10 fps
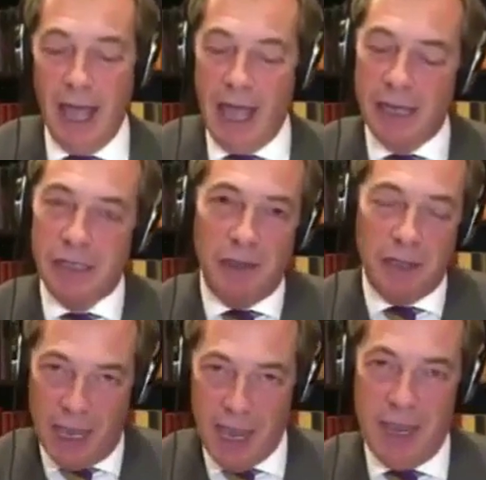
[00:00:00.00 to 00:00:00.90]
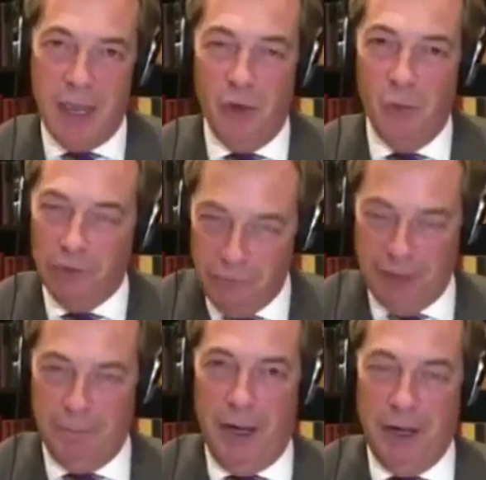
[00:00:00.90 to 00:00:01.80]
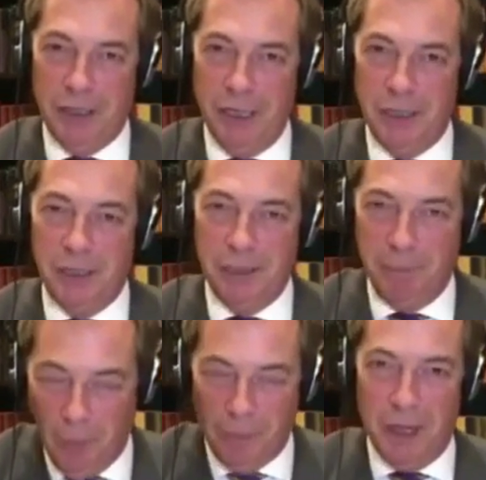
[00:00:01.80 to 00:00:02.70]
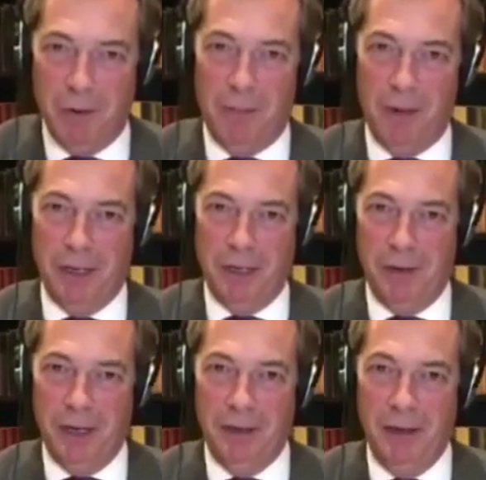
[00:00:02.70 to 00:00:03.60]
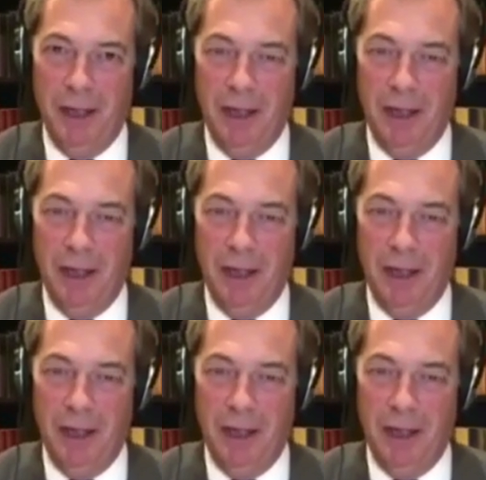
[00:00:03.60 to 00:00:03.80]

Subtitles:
is that the EU will fund parties that support the European Union